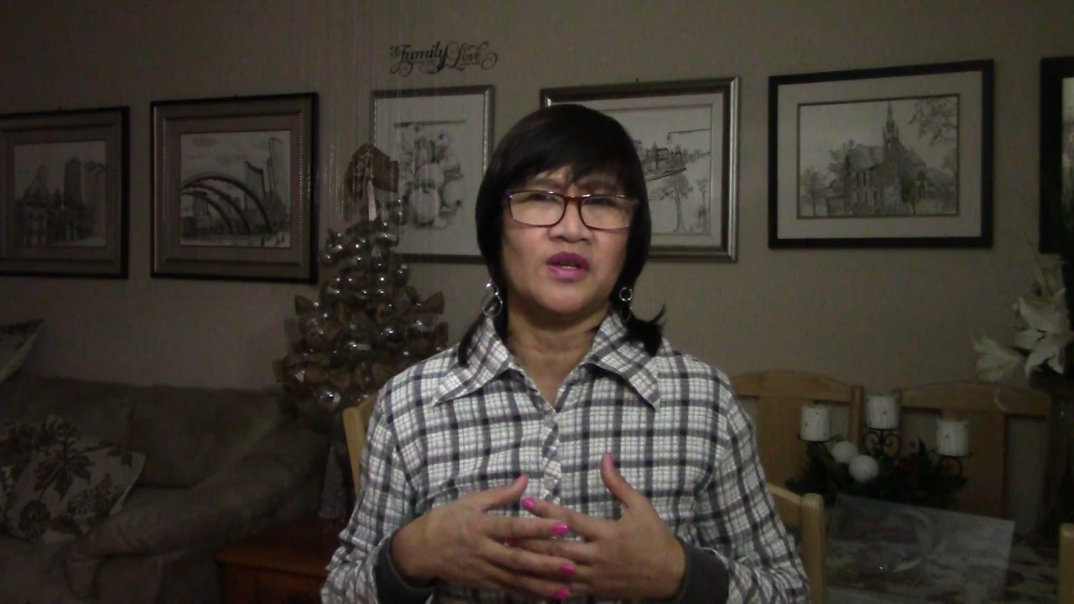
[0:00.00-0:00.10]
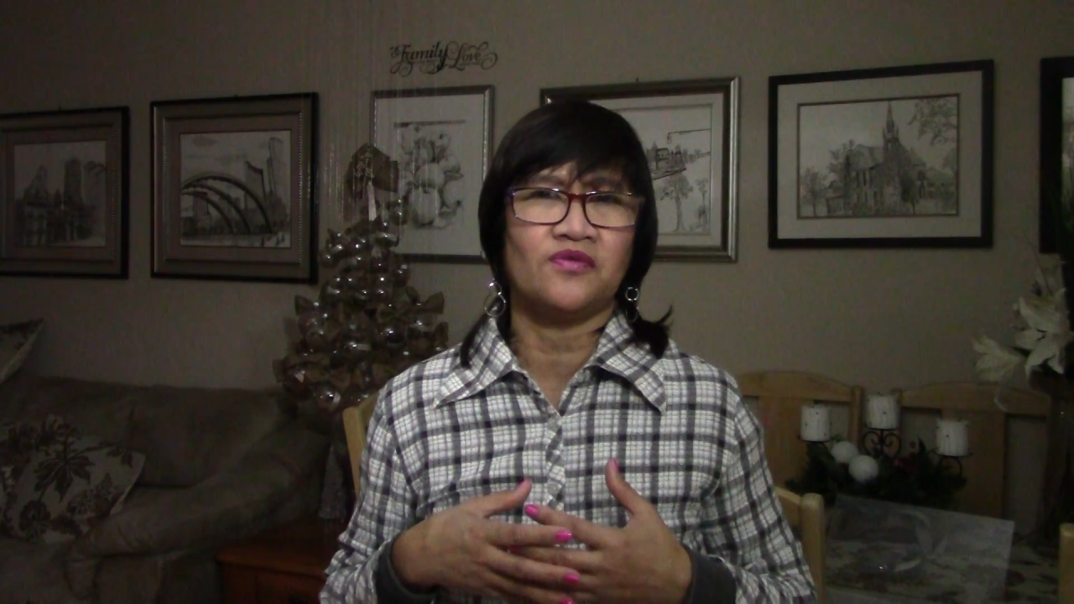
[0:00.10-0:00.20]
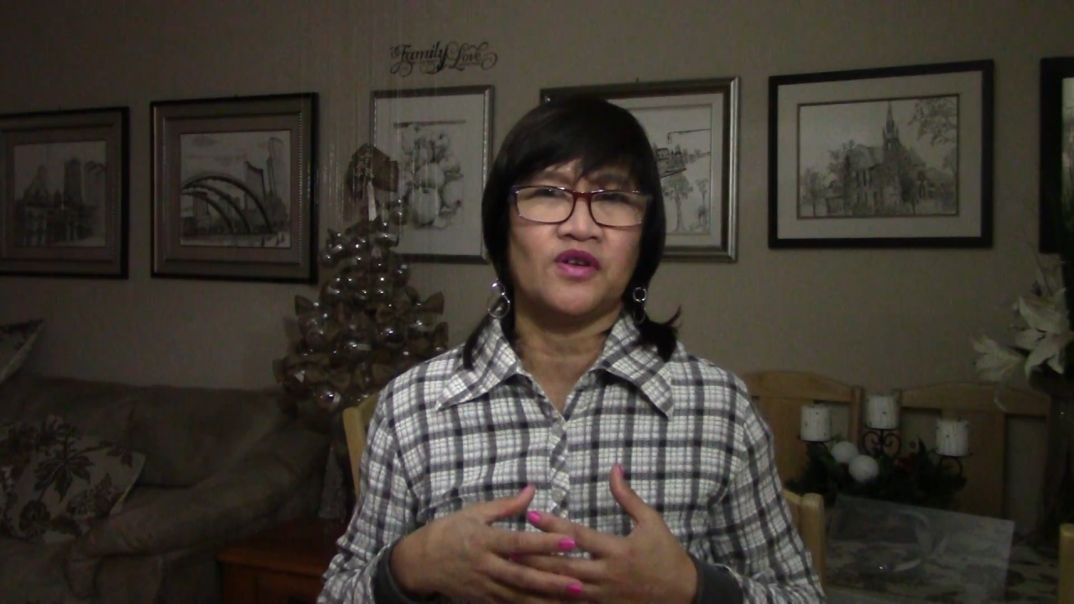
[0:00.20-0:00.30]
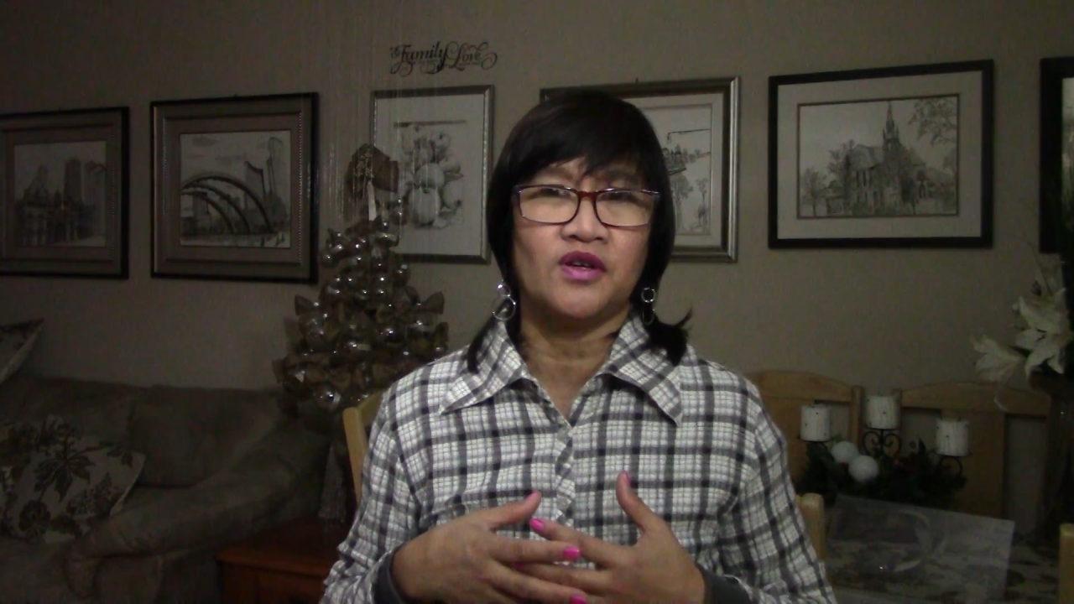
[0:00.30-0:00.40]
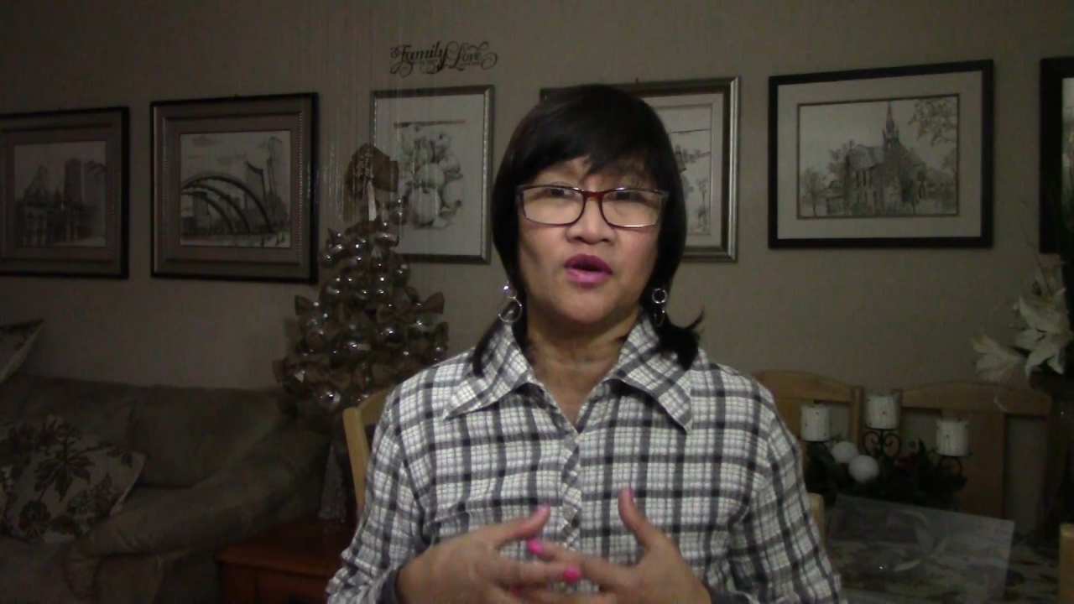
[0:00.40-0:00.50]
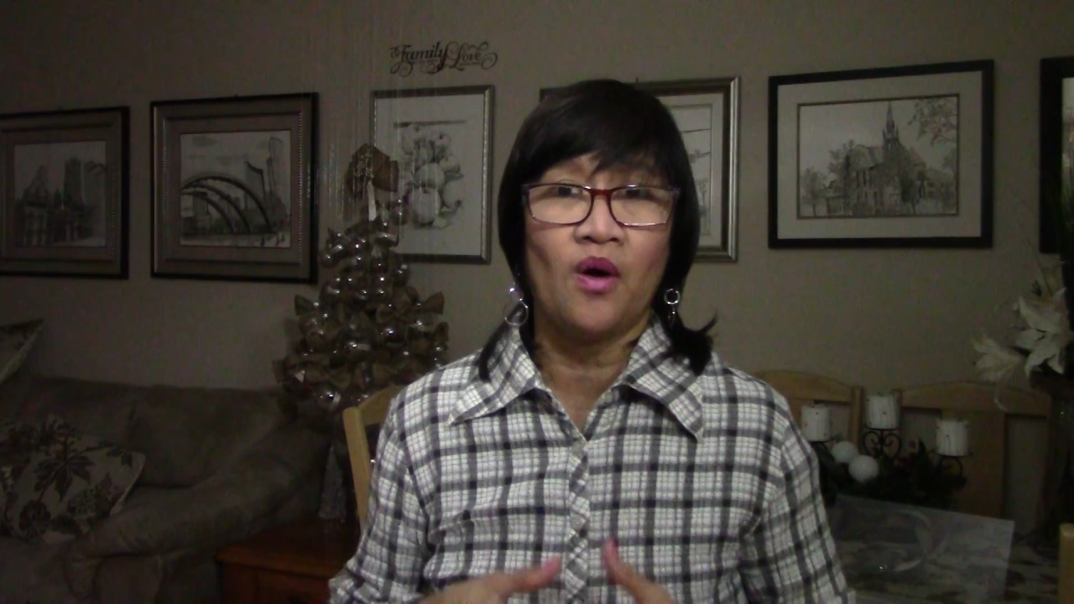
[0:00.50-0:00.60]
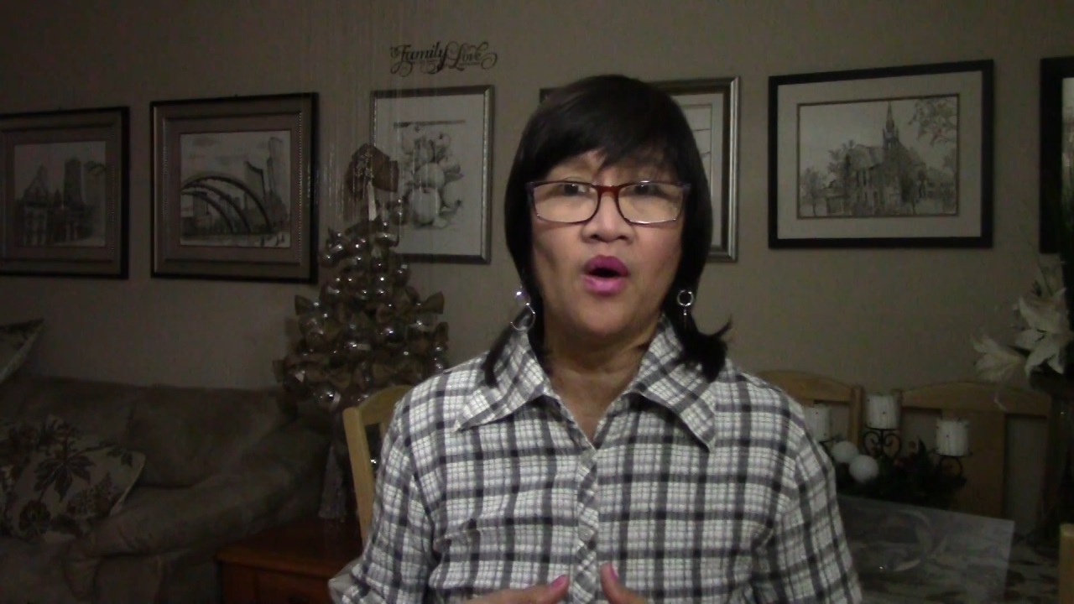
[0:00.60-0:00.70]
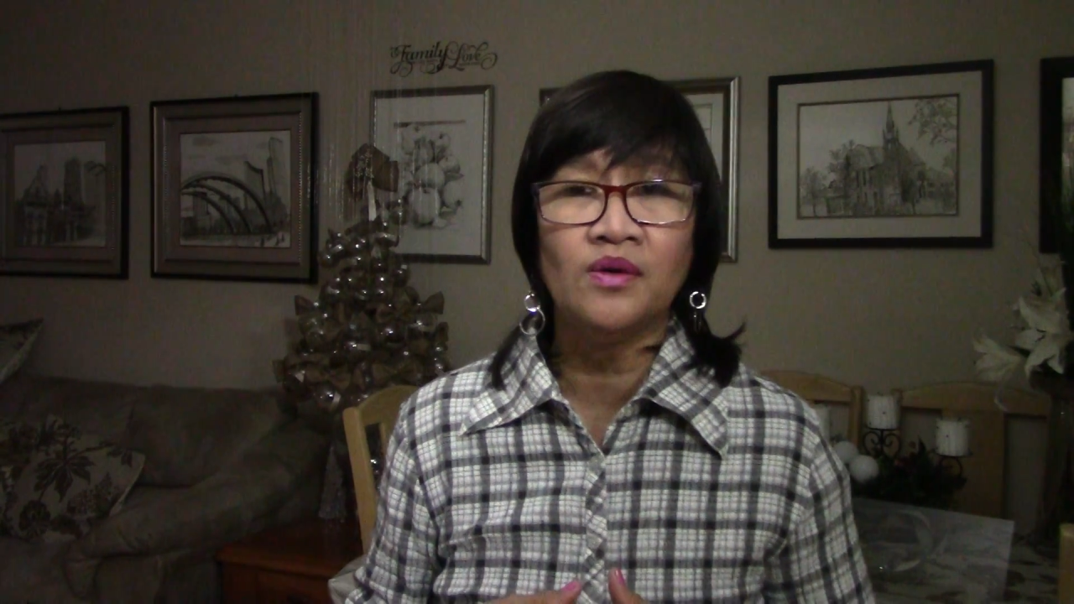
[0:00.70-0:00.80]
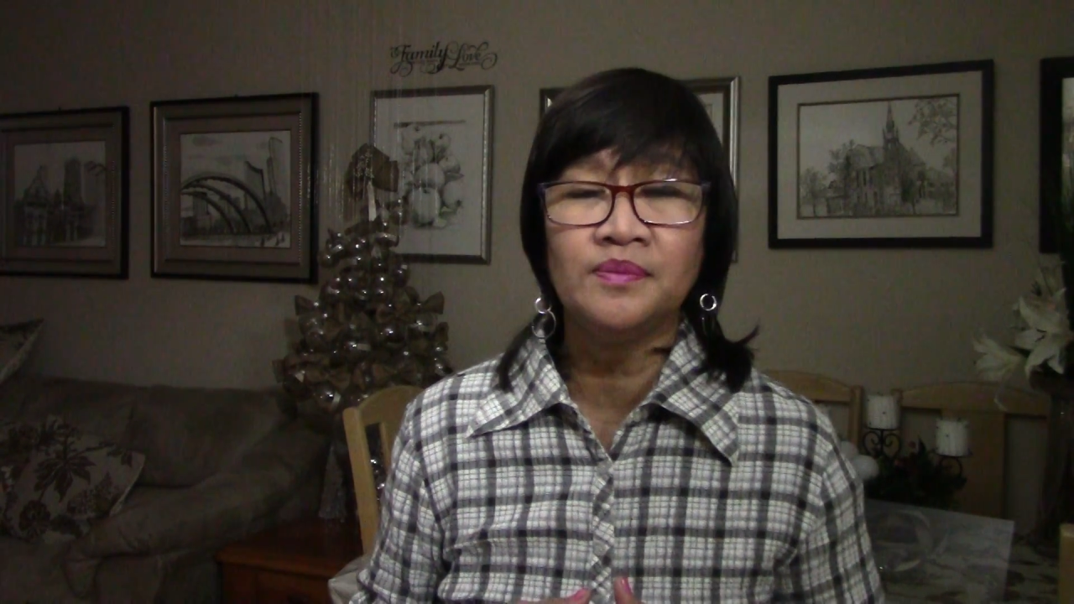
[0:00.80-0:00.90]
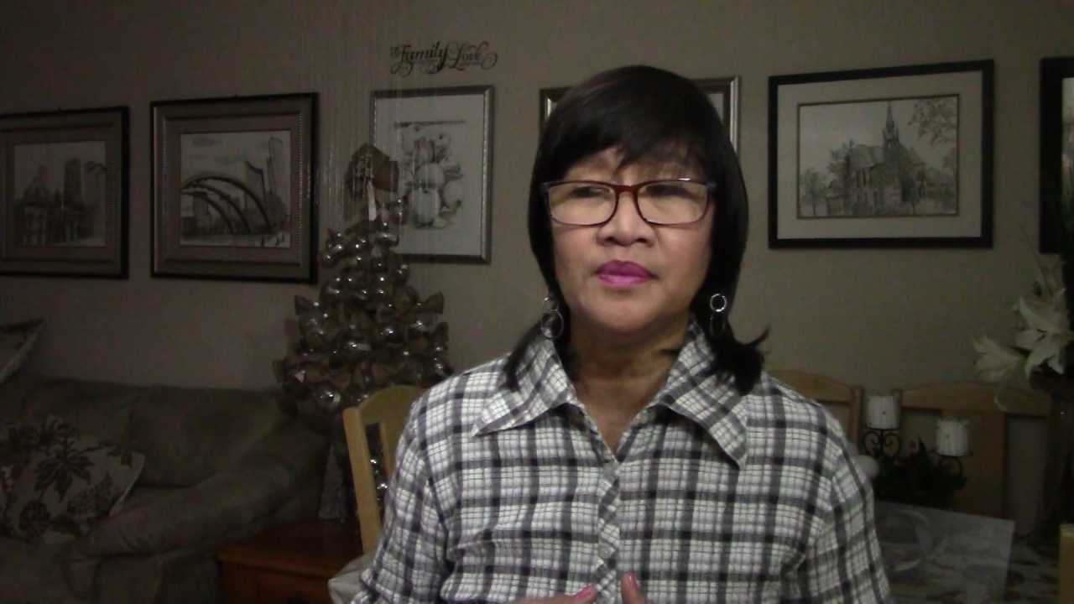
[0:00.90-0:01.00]
it for your
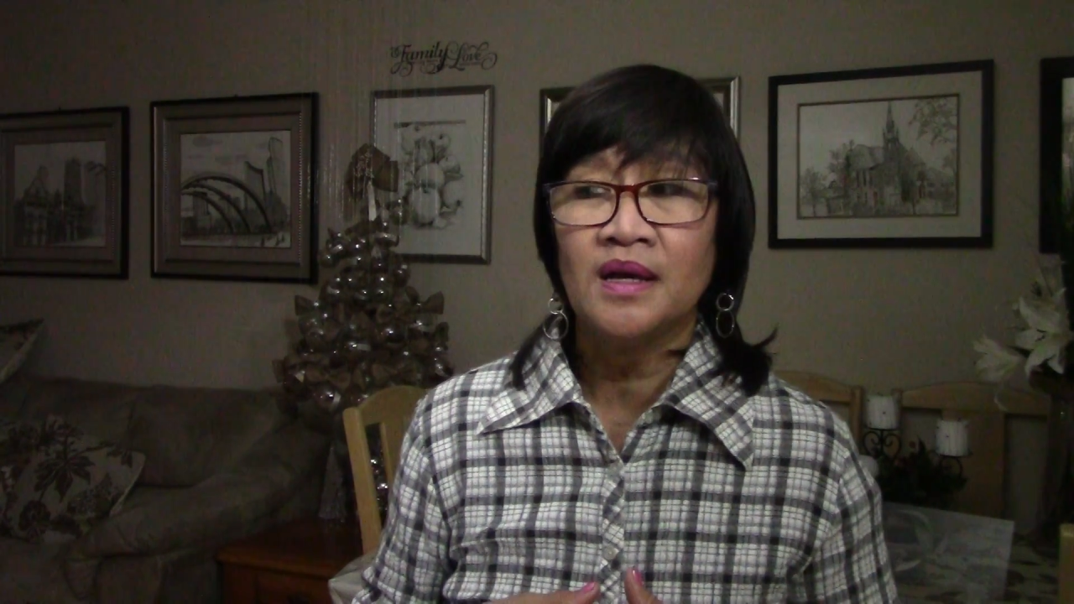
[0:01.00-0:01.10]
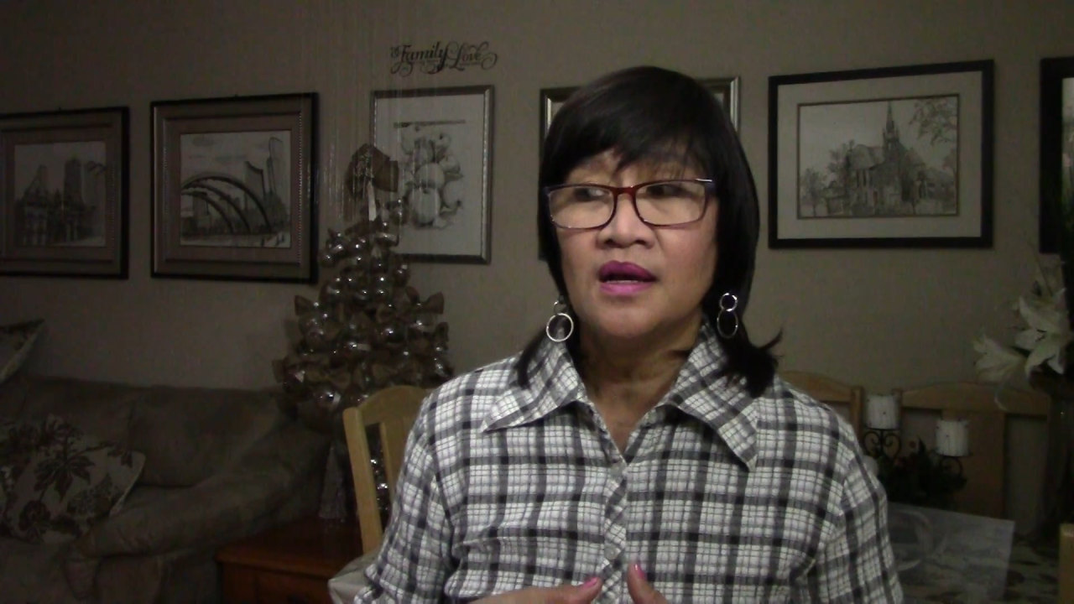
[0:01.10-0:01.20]
own